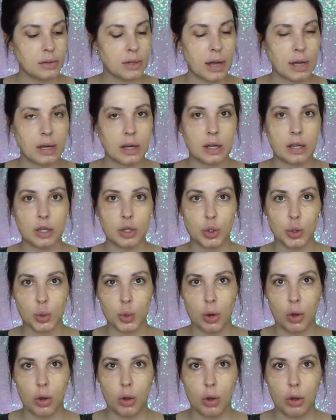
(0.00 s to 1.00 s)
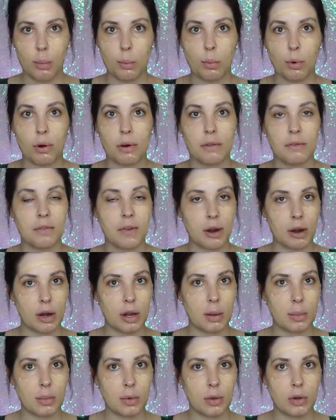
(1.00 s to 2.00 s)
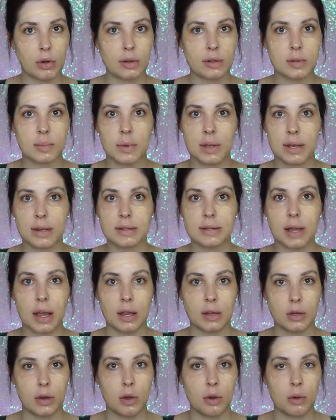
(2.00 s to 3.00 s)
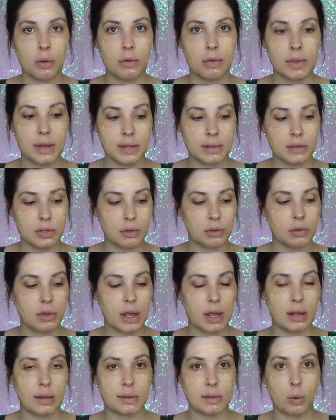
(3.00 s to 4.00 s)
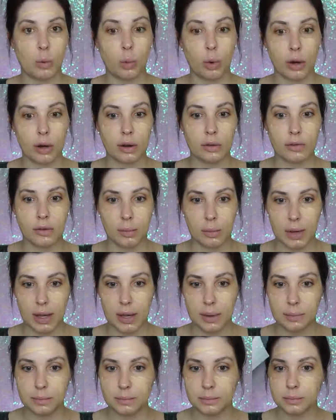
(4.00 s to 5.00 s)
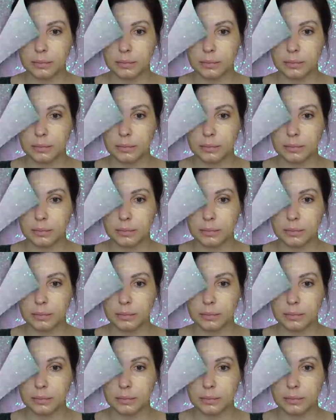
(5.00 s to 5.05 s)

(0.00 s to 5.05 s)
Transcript: kind of control more variables because I know these two things work for me.